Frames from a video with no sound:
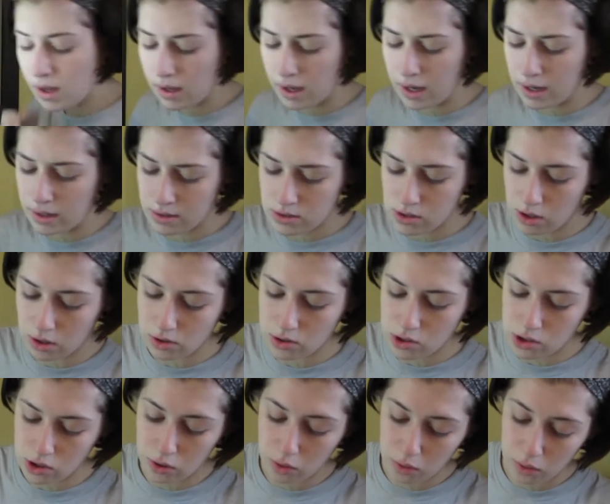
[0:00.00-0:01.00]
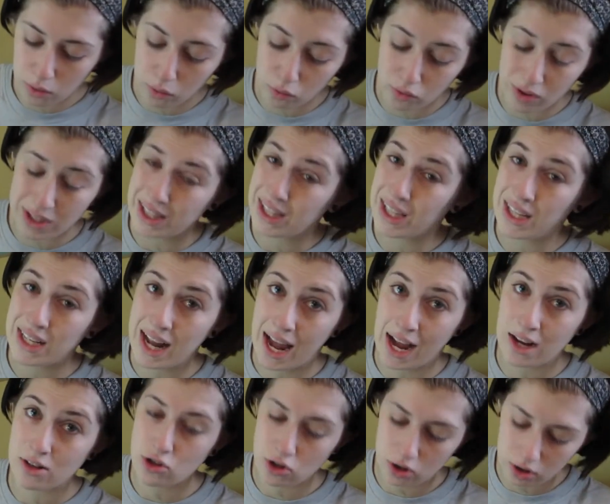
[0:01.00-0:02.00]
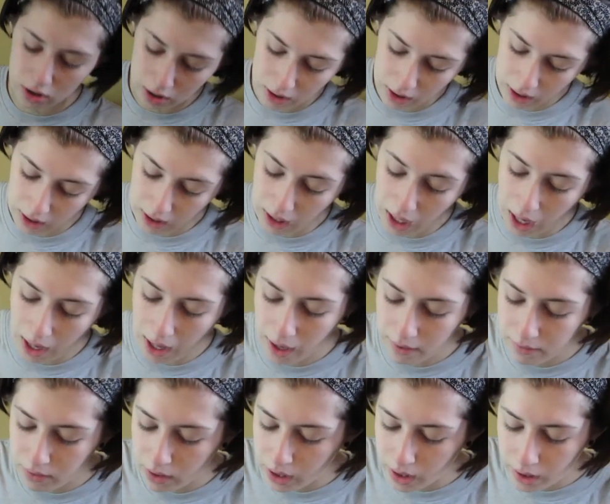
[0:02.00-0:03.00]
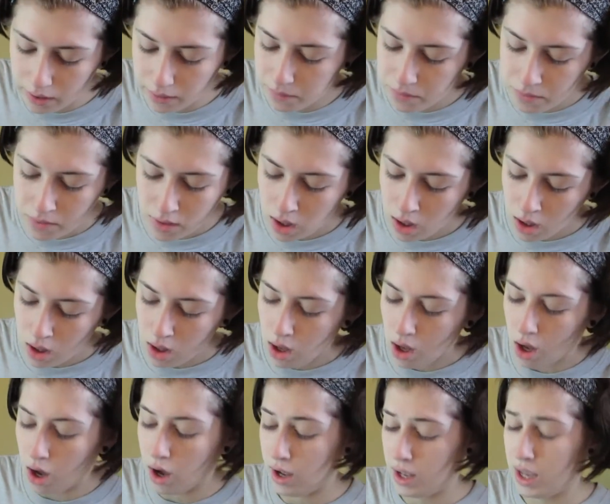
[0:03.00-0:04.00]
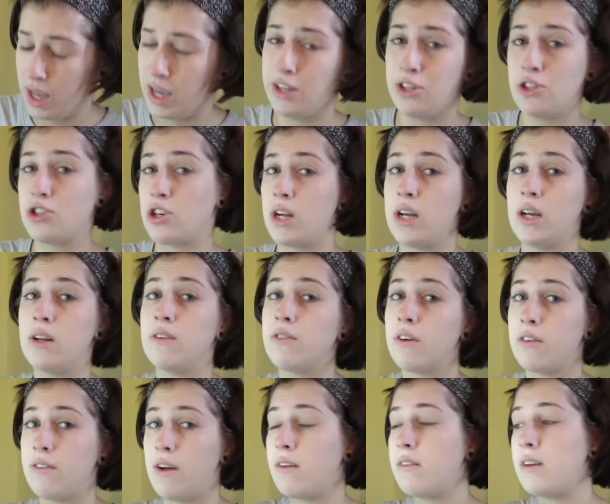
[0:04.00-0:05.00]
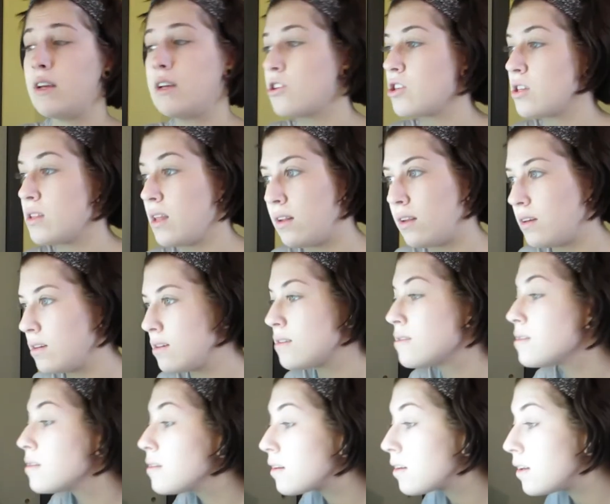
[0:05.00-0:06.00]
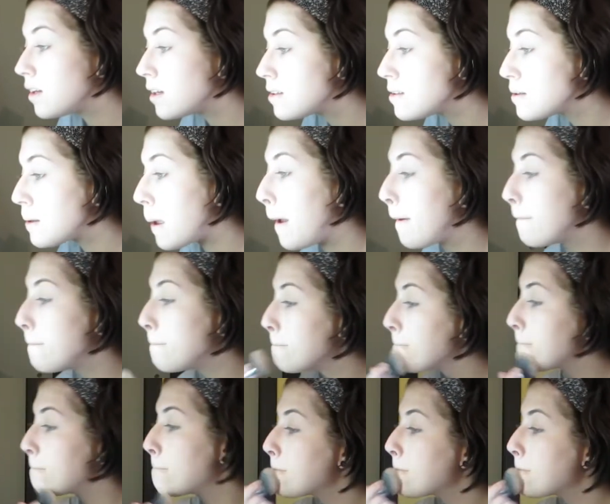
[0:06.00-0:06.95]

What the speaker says: And it's also really natural looking. I have like a hatred for foundation that like doesn't look like skin.